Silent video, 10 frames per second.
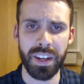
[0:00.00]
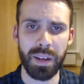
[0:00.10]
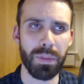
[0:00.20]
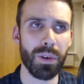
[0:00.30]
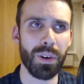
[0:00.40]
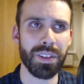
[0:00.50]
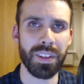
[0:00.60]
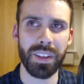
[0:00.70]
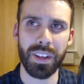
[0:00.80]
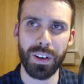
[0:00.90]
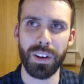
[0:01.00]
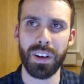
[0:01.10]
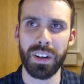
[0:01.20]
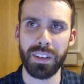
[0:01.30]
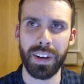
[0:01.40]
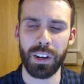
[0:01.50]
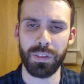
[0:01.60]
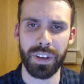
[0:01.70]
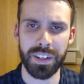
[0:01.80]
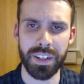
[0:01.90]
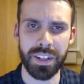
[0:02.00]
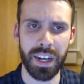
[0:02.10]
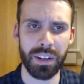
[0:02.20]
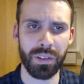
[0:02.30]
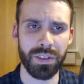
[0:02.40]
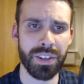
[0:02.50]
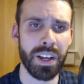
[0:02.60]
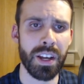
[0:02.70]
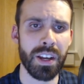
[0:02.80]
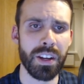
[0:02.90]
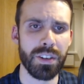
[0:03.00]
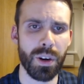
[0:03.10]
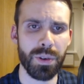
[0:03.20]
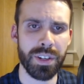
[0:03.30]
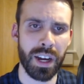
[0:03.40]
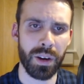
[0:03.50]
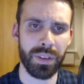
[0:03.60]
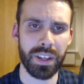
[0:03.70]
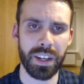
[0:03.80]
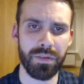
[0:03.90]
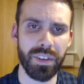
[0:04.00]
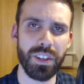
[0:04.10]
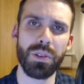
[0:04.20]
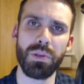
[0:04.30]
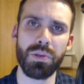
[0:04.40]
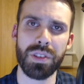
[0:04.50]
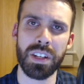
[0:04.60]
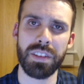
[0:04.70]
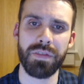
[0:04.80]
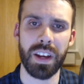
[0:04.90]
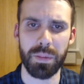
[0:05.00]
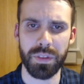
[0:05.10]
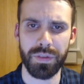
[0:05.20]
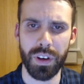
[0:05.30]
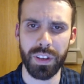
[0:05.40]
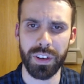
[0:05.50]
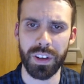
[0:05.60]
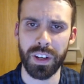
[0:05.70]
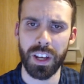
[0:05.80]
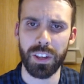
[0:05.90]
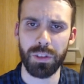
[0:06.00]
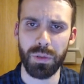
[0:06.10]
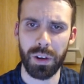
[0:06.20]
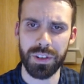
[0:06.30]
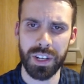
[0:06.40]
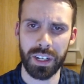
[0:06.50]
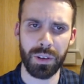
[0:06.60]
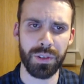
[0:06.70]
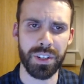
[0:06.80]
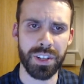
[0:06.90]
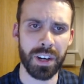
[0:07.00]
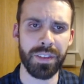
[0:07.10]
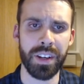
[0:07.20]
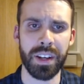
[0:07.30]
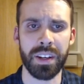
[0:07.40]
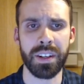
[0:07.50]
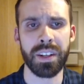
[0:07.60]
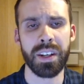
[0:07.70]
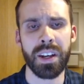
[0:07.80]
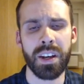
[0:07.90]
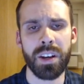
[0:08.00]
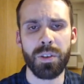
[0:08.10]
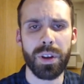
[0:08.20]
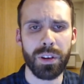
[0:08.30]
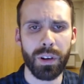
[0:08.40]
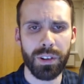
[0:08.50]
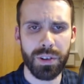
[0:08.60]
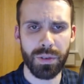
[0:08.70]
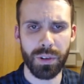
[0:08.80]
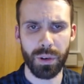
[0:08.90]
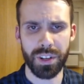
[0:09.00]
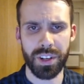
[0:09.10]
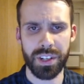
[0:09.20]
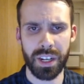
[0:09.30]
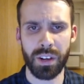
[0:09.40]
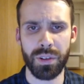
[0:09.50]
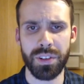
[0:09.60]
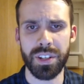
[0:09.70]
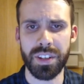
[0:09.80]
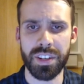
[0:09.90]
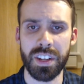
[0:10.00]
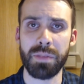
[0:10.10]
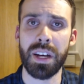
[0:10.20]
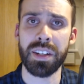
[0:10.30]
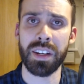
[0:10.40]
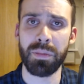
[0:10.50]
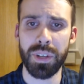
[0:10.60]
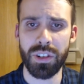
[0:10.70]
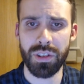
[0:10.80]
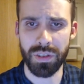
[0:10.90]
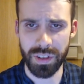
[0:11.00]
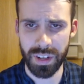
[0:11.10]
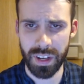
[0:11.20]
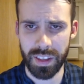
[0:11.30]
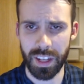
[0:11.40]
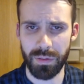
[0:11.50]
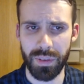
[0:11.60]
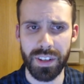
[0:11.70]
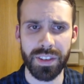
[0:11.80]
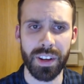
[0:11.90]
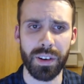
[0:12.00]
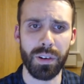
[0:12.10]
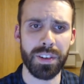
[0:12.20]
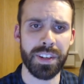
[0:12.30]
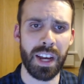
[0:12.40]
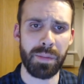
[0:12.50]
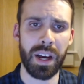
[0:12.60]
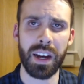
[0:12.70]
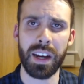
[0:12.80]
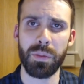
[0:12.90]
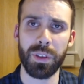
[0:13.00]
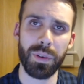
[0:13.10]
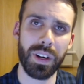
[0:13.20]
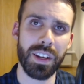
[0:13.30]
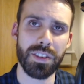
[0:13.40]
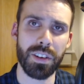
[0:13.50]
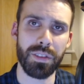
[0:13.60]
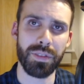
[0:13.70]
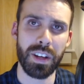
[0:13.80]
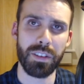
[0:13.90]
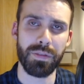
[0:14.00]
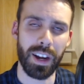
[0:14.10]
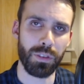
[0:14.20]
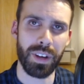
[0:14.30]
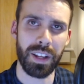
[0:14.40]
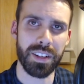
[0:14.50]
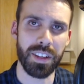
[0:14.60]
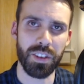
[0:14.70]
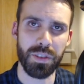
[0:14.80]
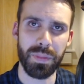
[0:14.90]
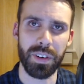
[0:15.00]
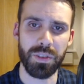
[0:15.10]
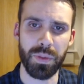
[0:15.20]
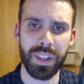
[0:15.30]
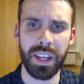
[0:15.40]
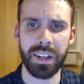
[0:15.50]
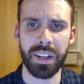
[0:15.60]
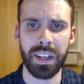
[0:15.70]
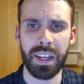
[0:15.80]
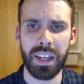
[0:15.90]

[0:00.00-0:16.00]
employed in the early Final Fantasy titles, noting how they get reused and developed further throughout Sakaguchi's career. We can also note Sakaguchi's cinematic ambitions that reached their all-time high with the release of Final Fantasy The Spirits Within,